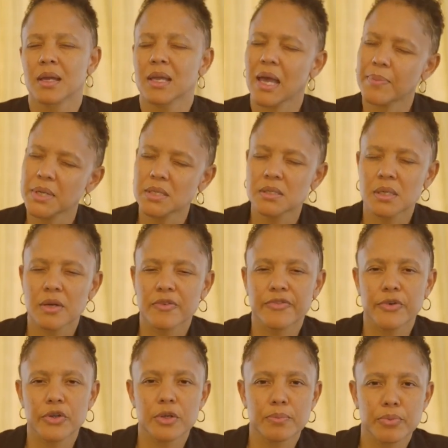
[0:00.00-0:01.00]
Cabinet took a
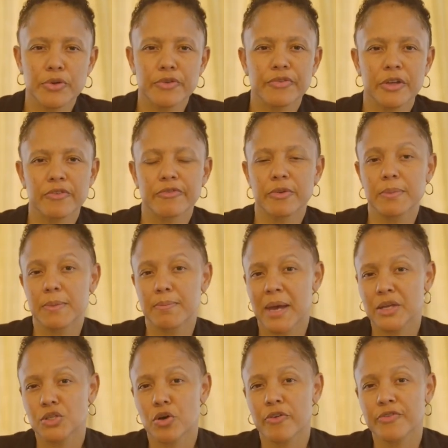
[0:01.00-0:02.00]
further briefing from the
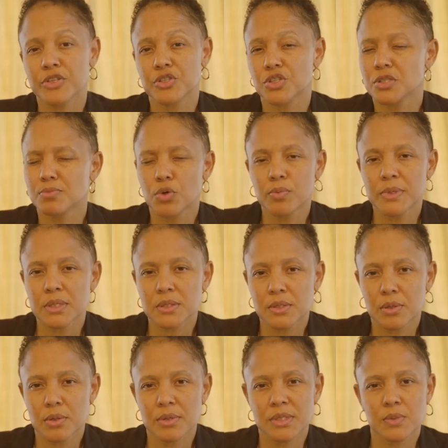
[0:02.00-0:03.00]
Met Office just moments
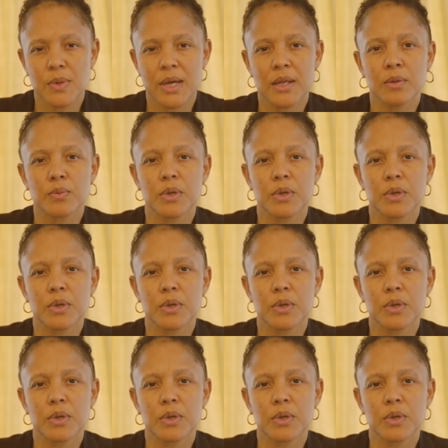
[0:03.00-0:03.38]
ago as well,